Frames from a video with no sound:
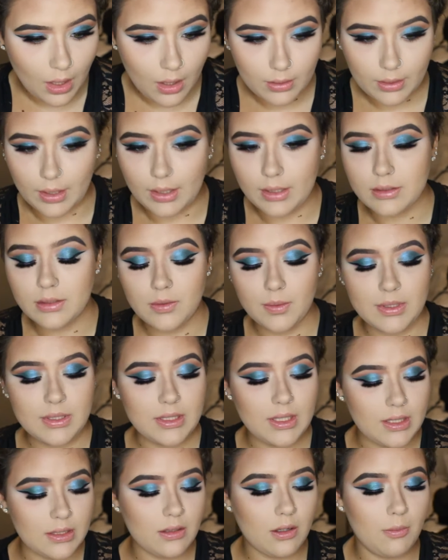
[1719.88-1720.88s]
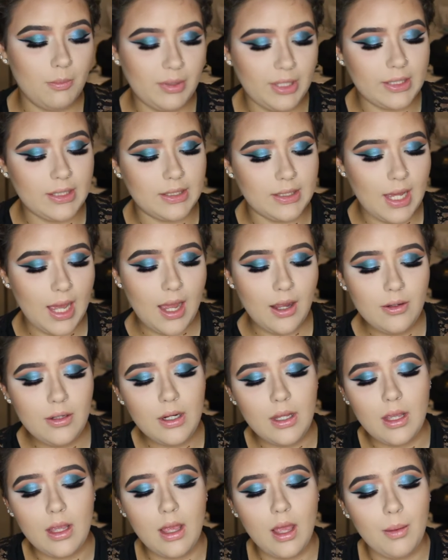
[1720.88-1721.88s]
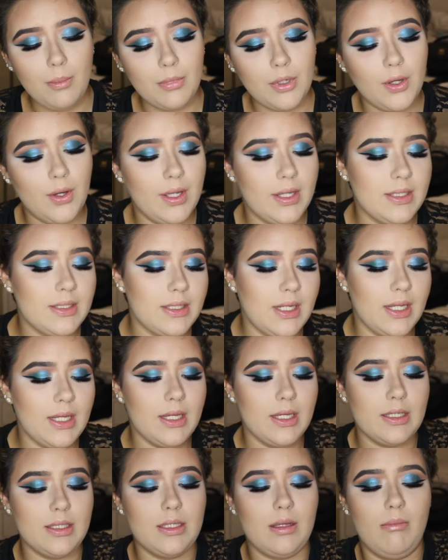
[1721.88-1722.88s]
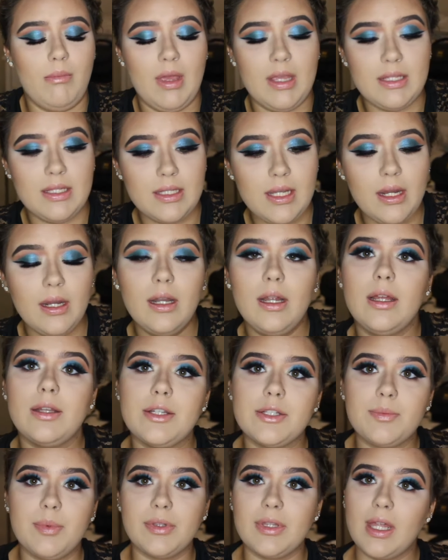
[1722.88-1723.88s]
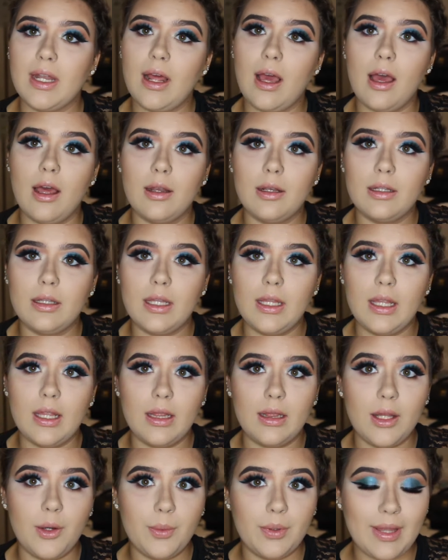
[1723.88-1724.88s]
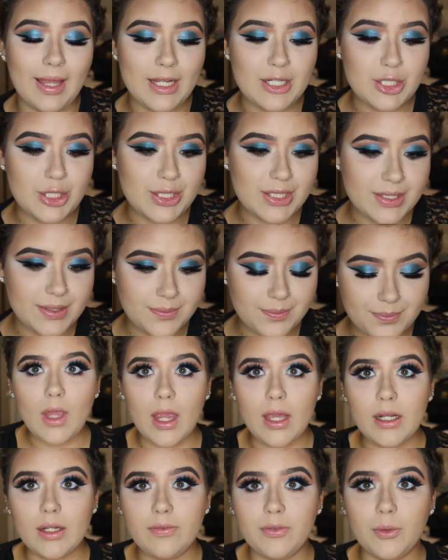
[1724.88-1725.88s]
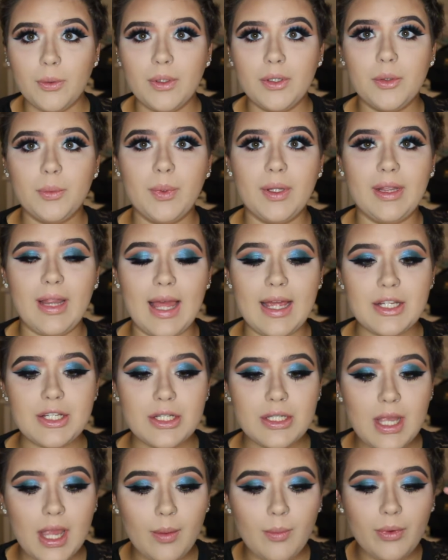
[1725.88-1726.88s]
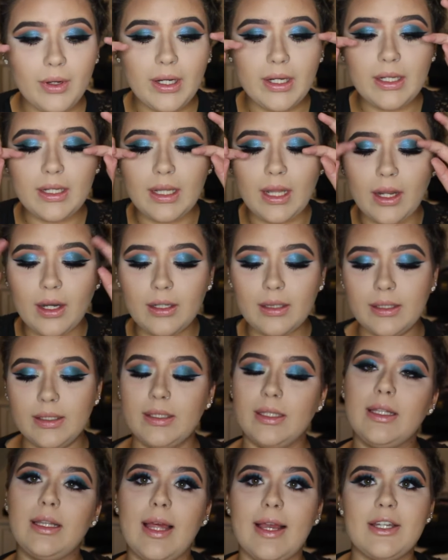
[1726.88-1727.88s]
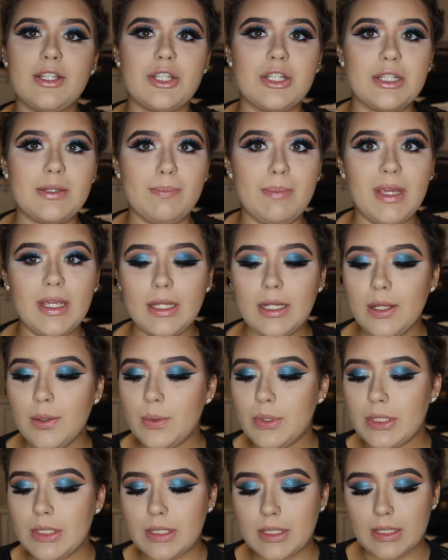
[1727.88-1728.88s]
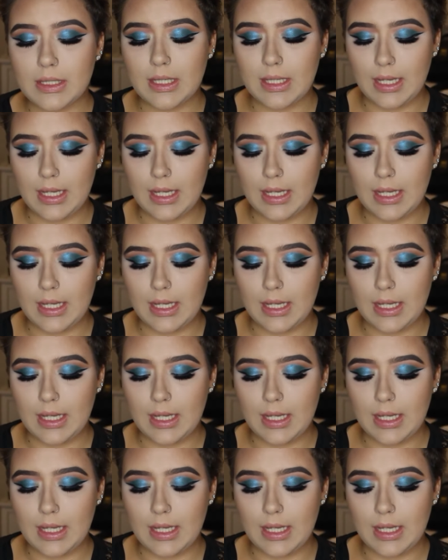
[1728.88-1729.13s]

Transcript: Okay, so once that is all blended out, I'm gonna go ahead and take some mascara and just put it on the lower lashes. If you're wondering what lashes I'm wearing, they are Lily Lashes Mykonos.